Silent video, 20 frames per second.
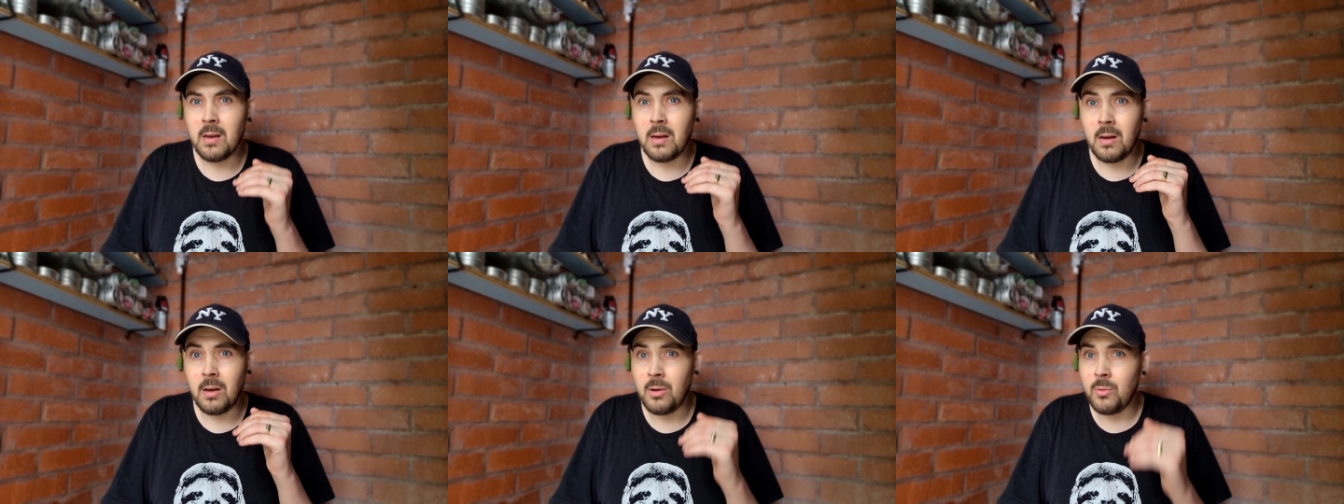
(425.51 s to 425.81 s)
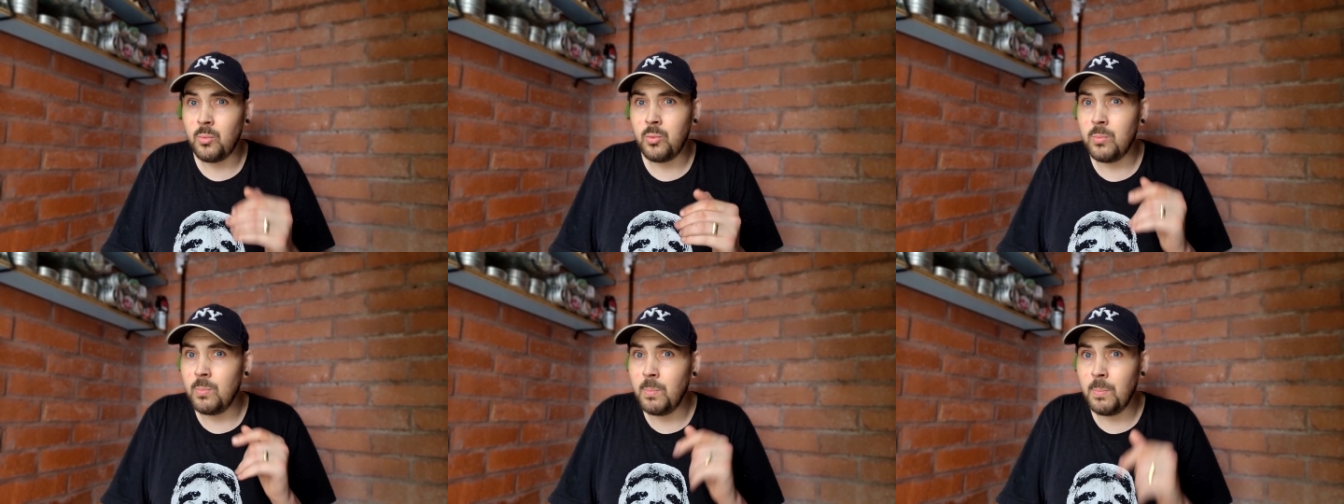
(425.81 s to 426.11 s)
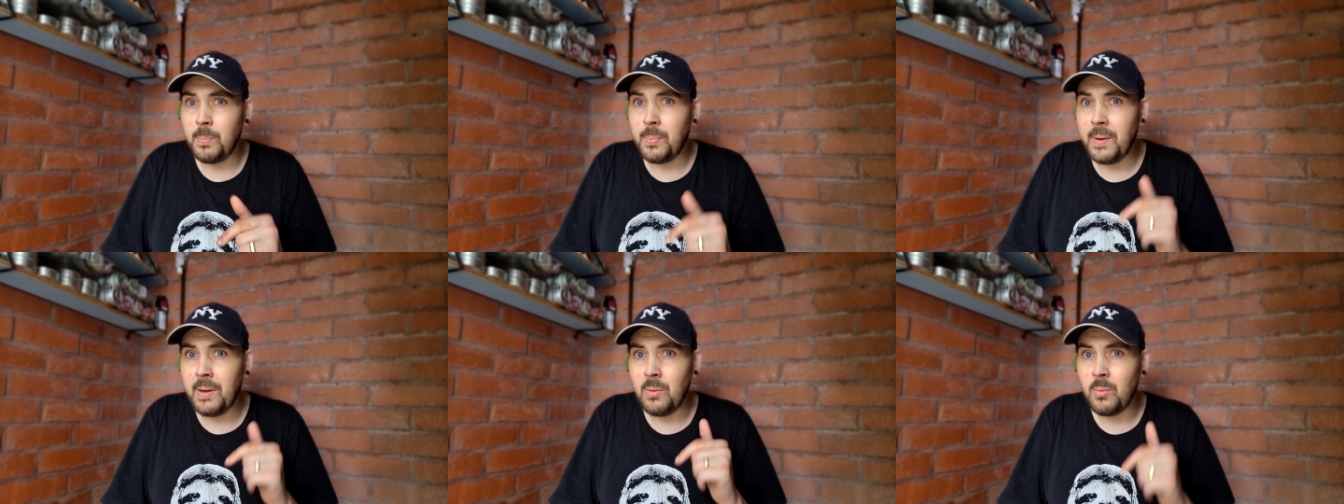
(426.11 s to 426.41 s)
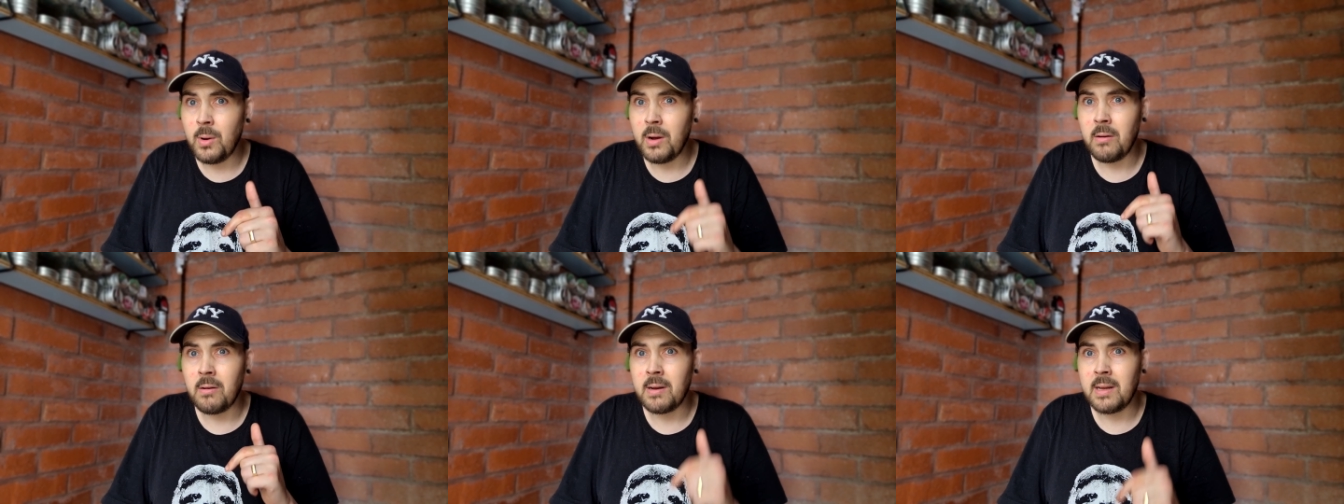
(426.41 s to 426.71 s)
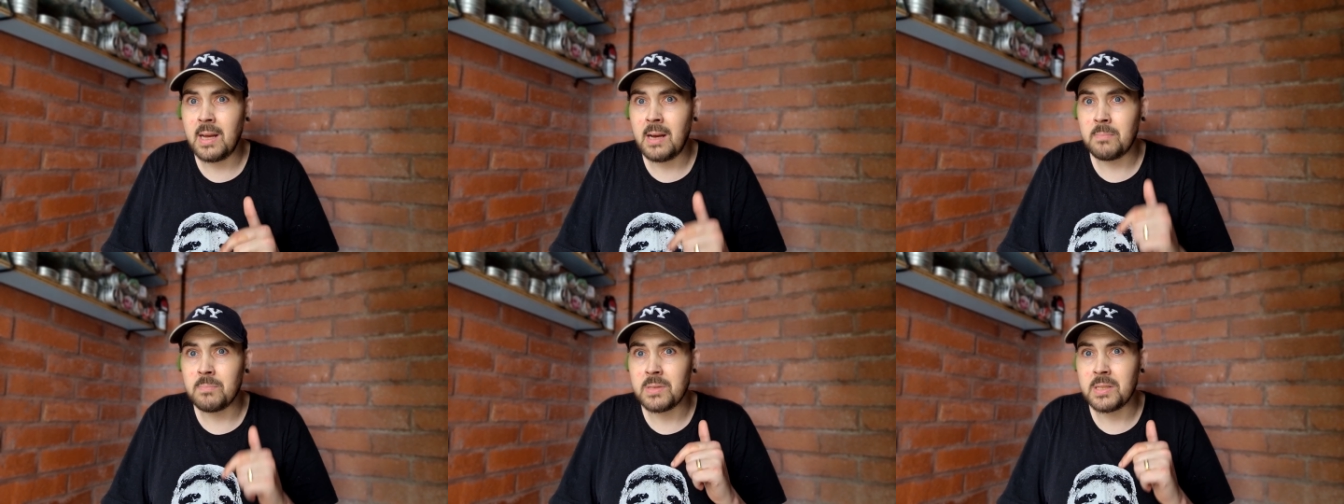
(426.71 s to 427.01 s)
I wouldn't be where I
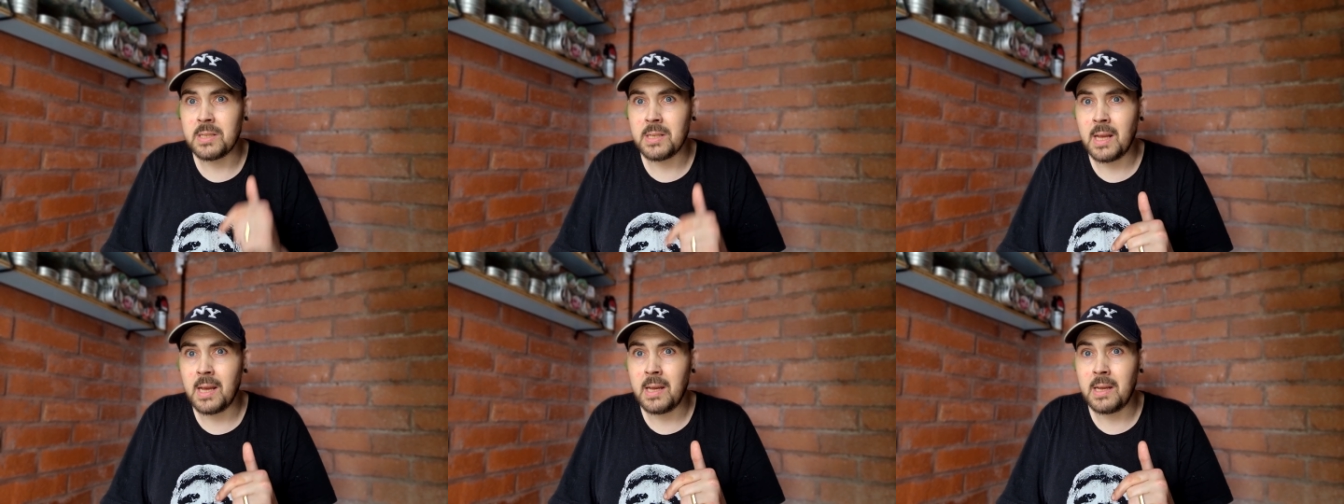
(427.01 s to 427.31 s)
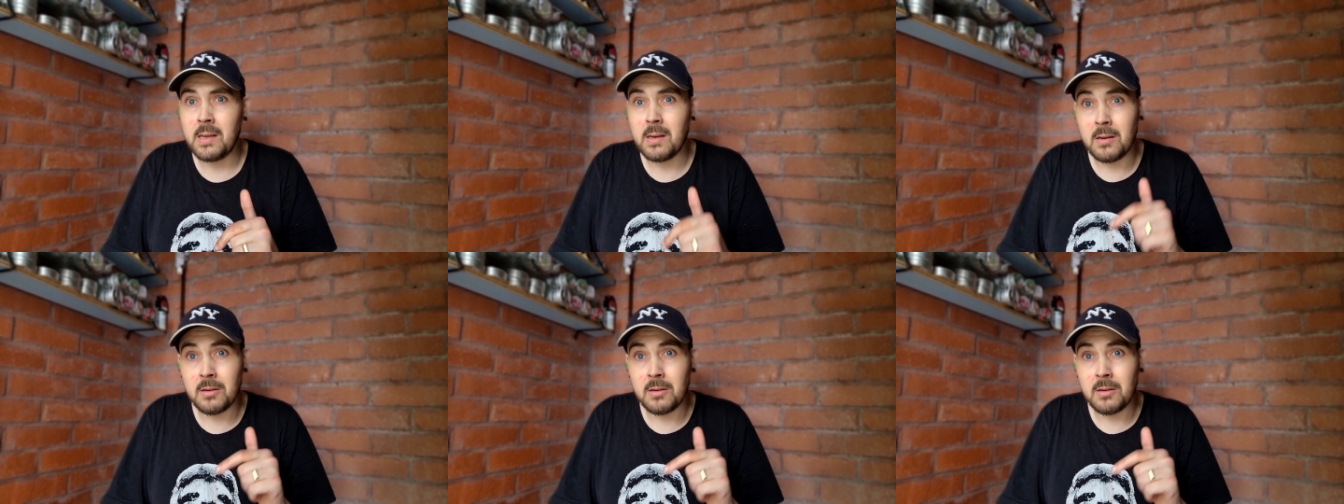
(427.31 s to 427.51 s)
am today.